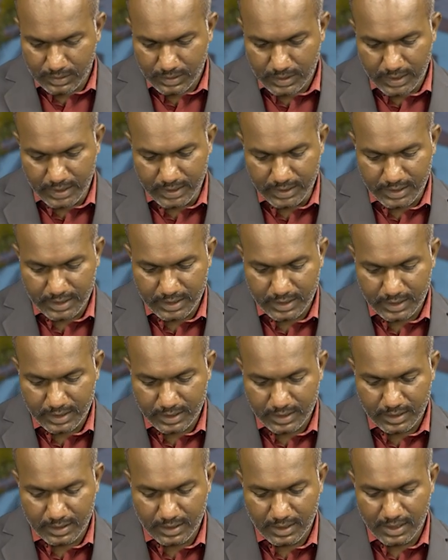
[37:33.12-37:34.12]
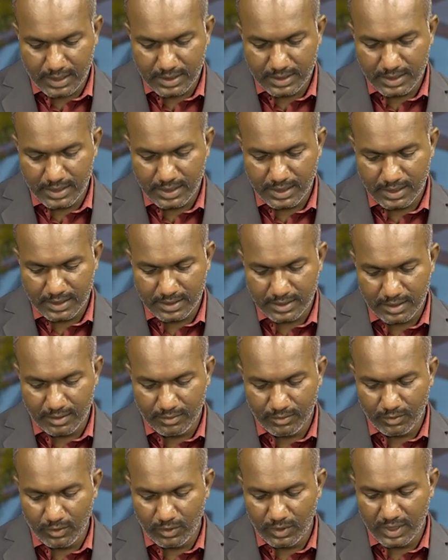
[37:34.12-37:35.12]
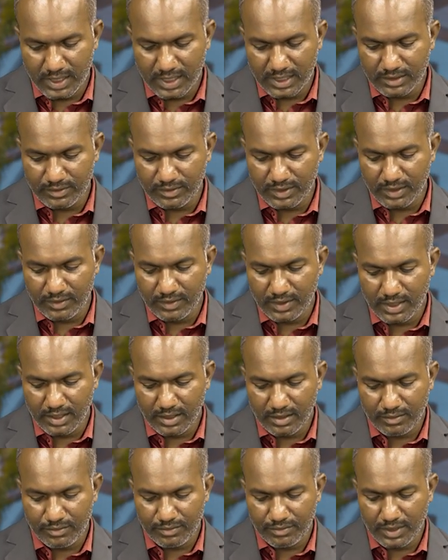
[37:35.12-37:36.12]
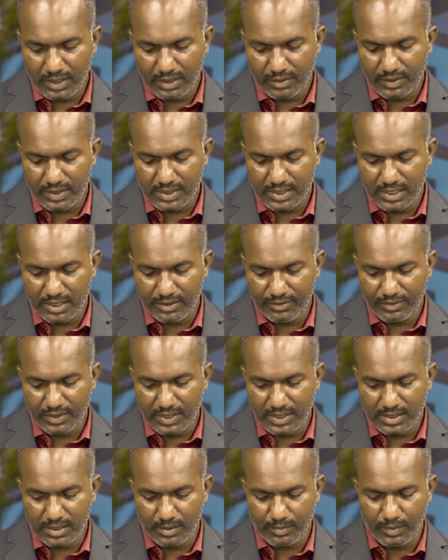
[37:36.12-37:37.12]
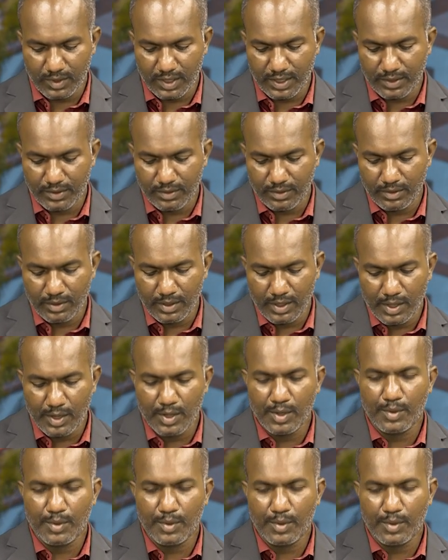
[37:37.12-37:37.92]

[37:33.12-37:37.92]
Right. Consider some voltage V1 of frequency F is applied to